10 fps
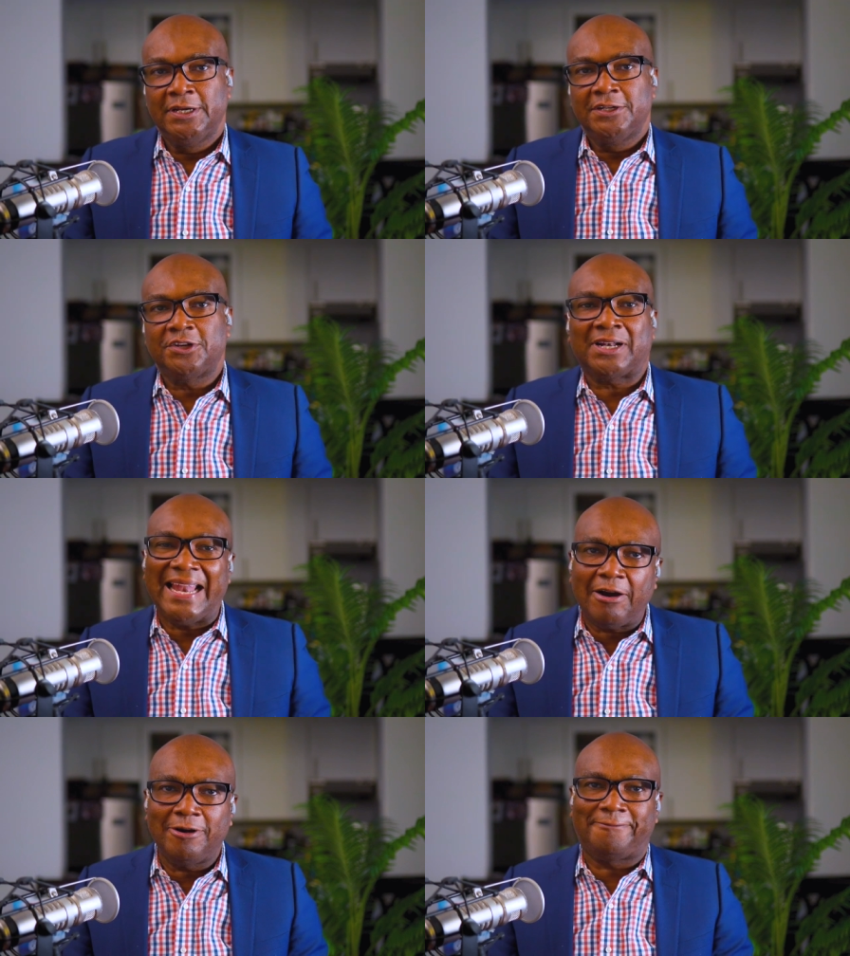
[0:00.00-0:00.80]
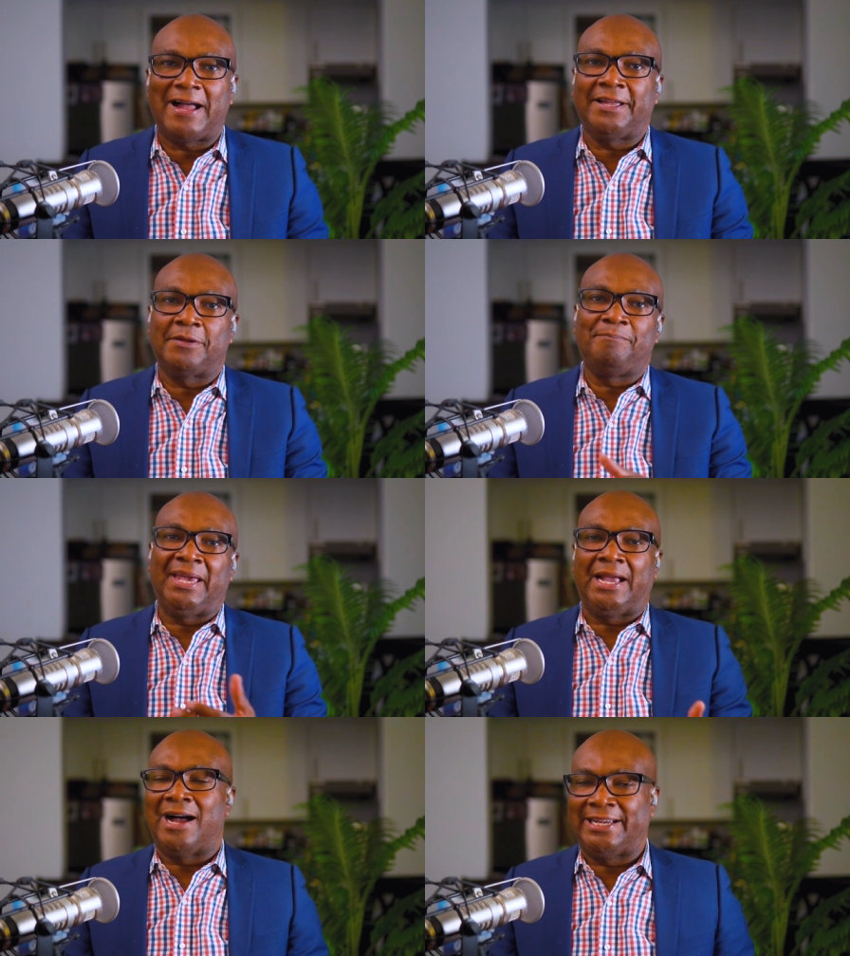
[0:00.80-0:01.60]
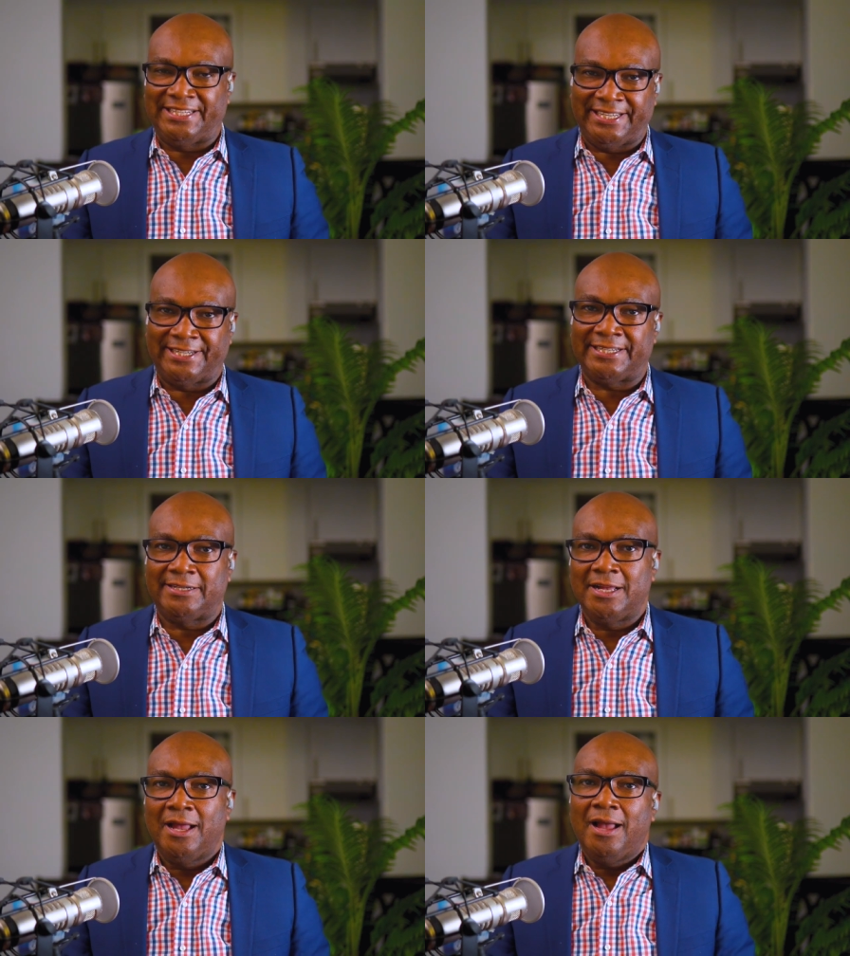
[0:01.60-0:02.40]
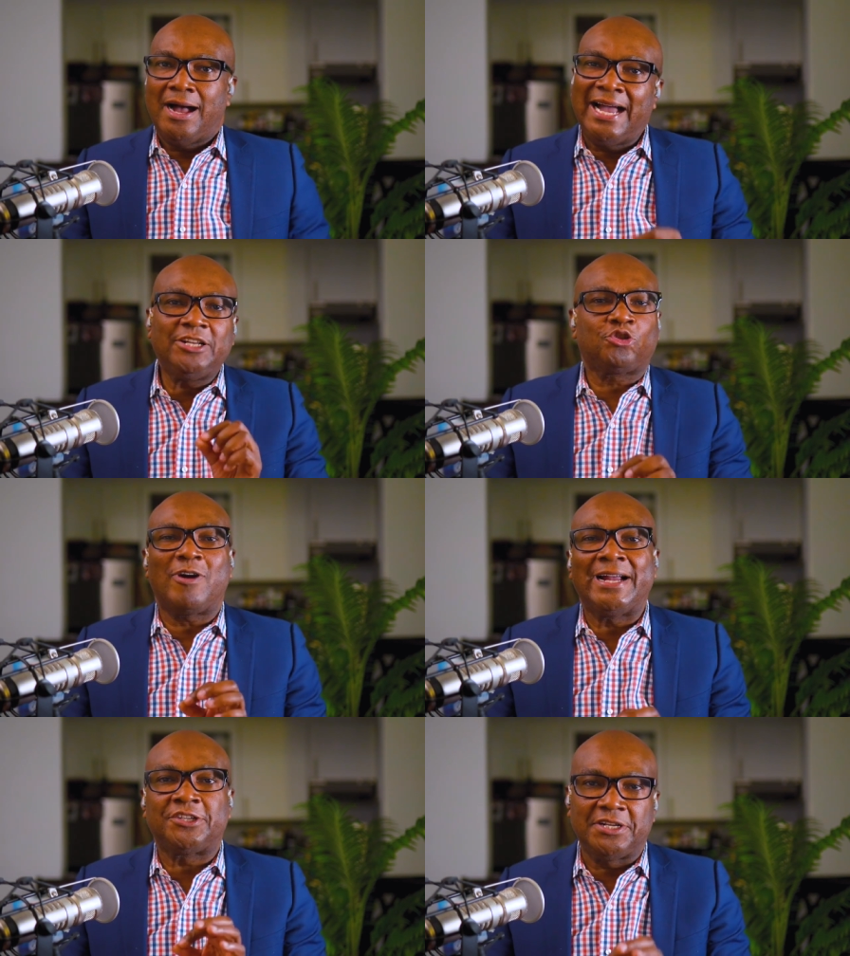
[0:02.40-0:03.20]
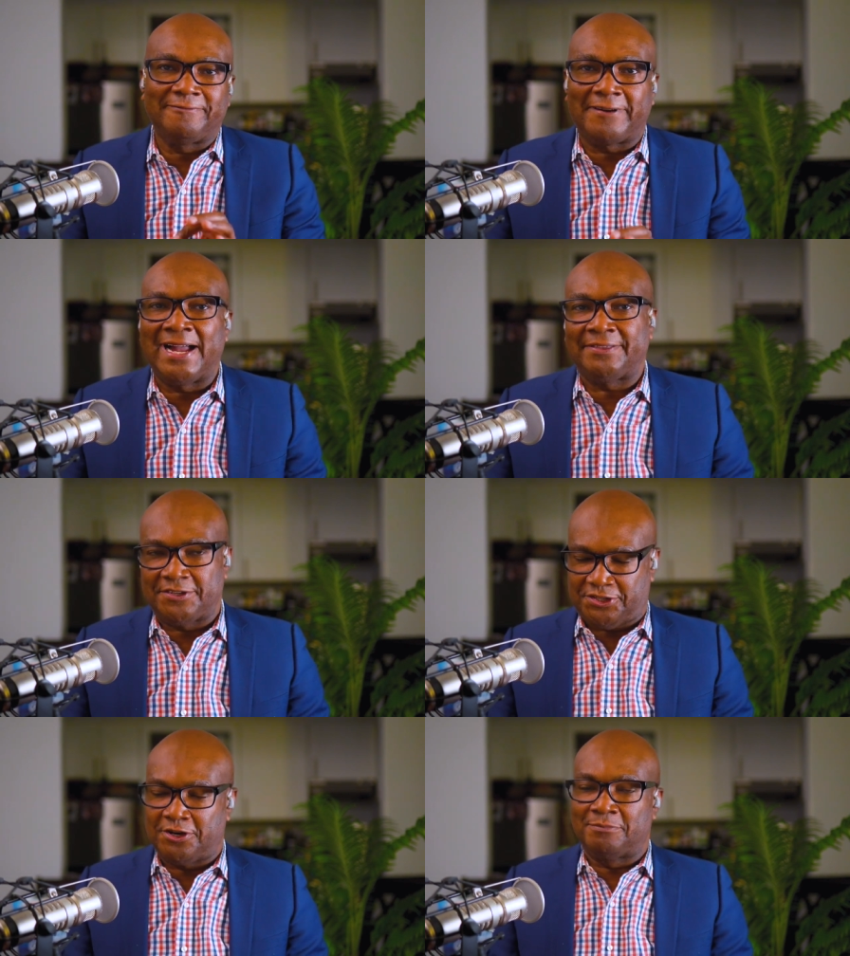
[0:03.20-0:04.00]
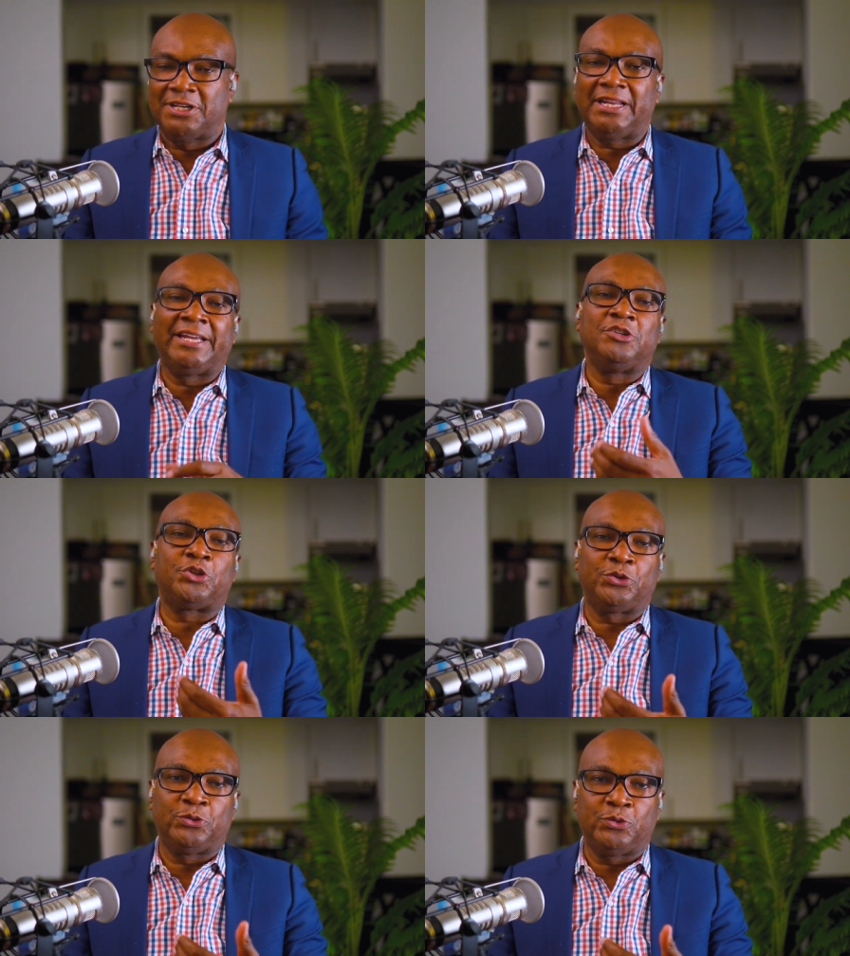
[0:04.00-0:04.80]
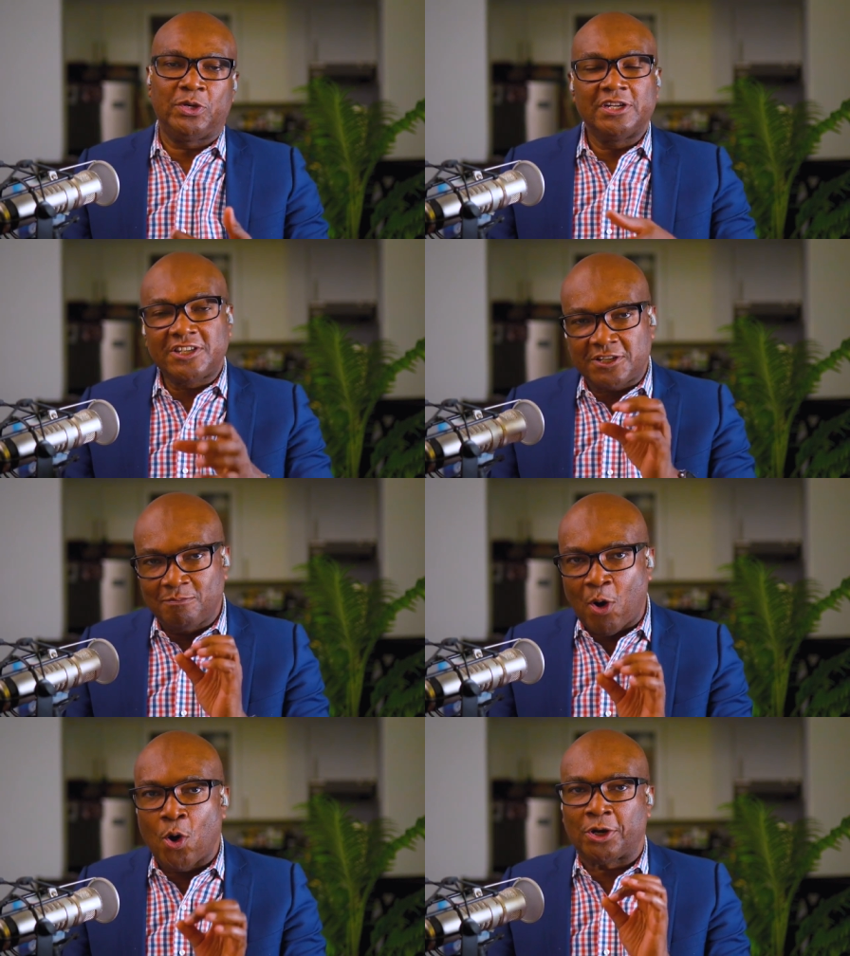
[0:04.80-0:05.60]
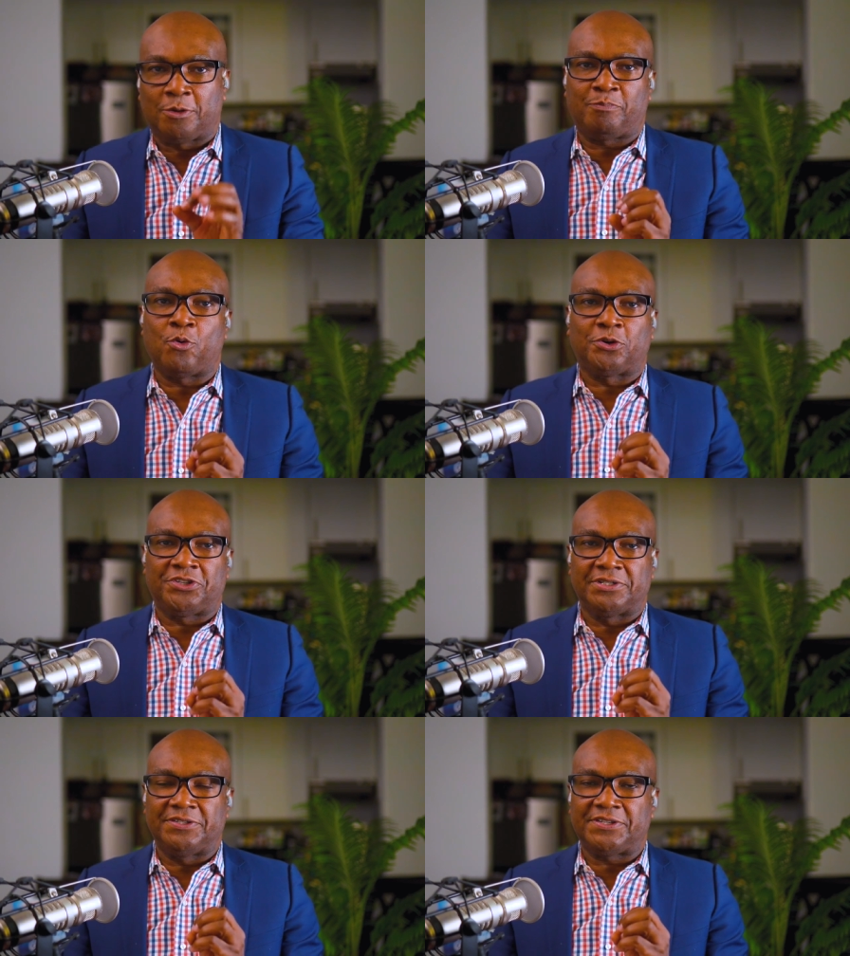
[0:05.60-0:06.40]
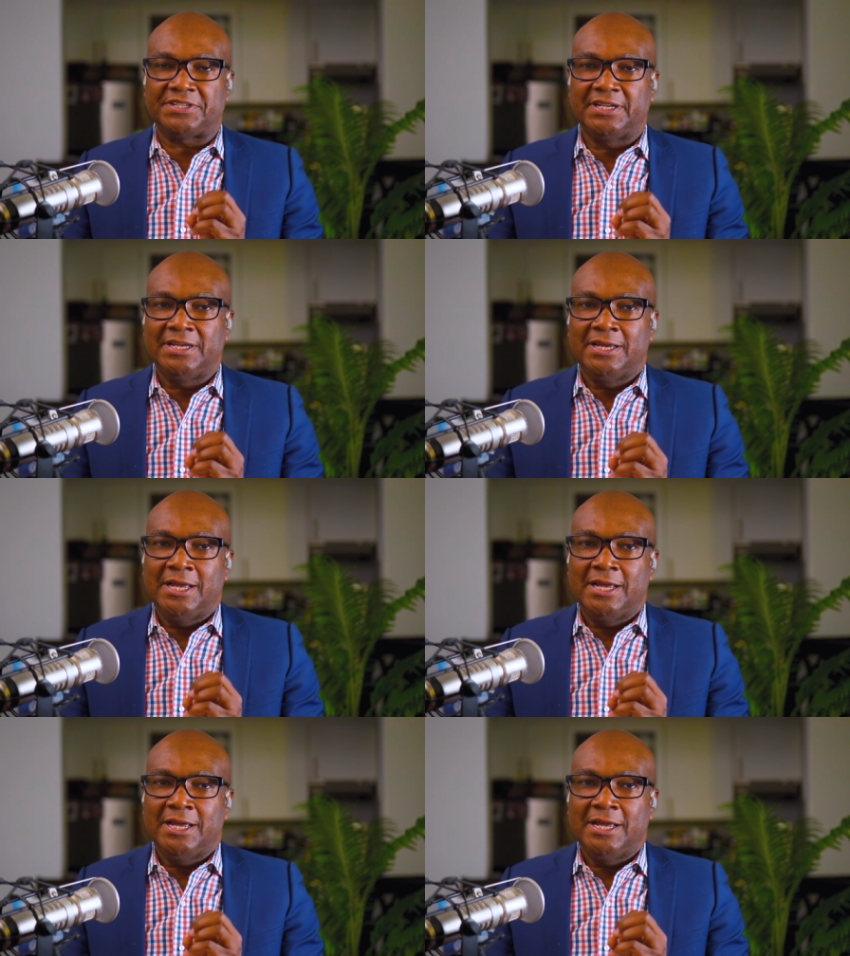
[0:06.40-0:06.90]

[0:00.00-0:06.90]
To clarify the big idea, I try to divide the sermon into smaller portions.